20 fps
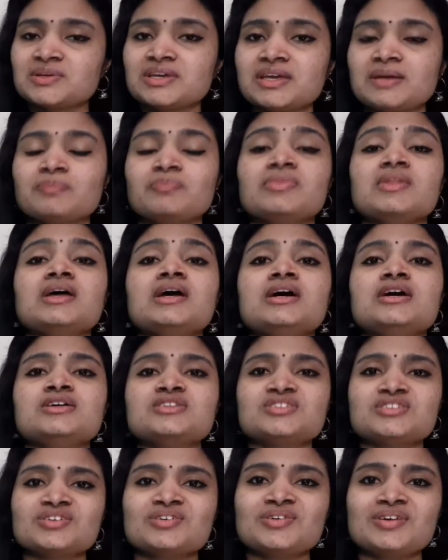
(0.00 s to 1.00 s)
Okay,
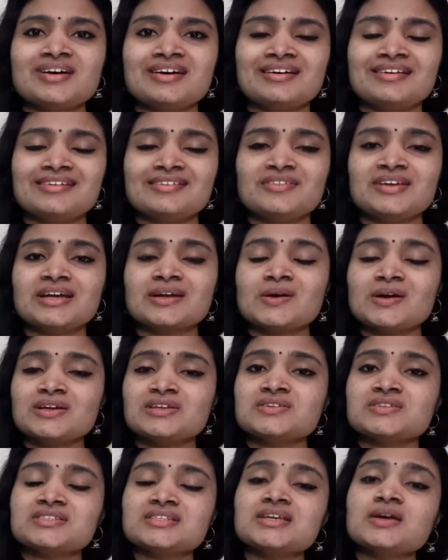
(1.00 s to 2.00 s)
so we are
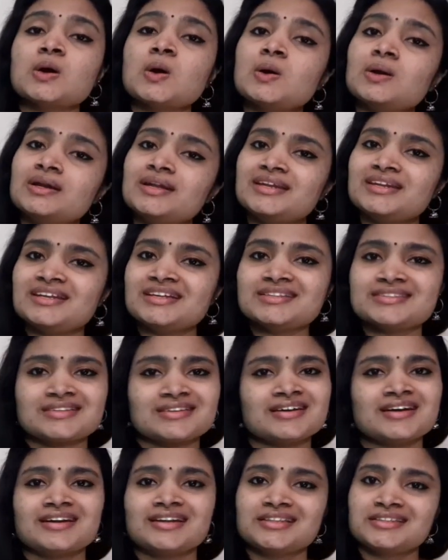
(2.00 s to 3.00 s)
going to see all details
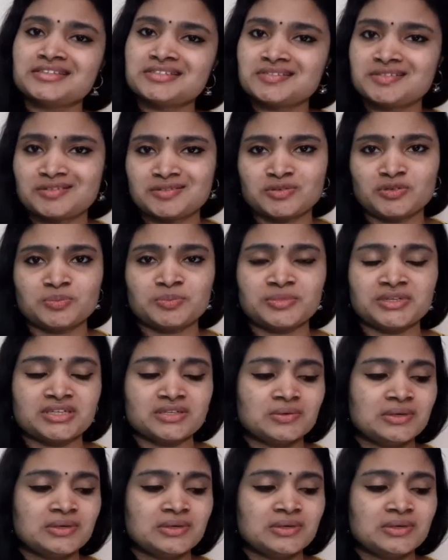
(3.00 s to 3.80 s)
regarding this recruitment.